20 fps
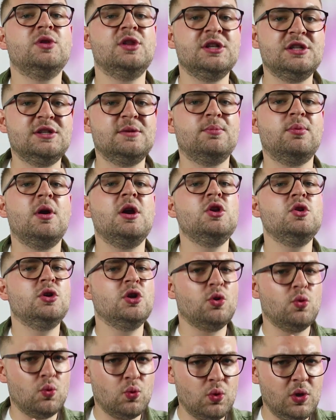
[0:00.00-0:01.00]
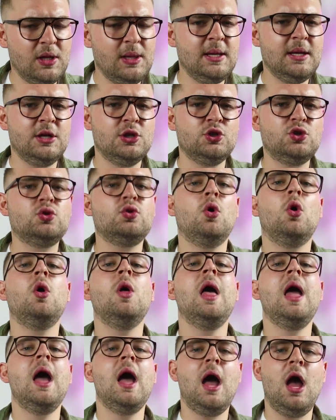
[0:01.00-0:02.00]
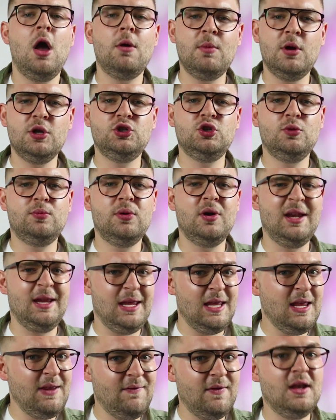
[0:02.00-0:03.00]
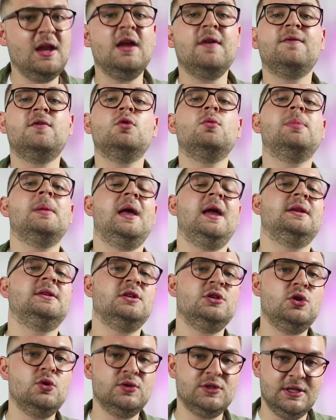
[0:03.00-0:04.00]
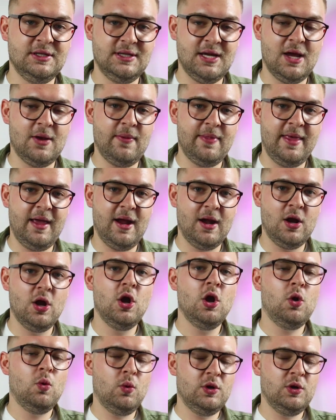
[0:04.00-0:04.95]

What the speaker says: With a spray, you can really control how much you put, even if you plan to use it down there,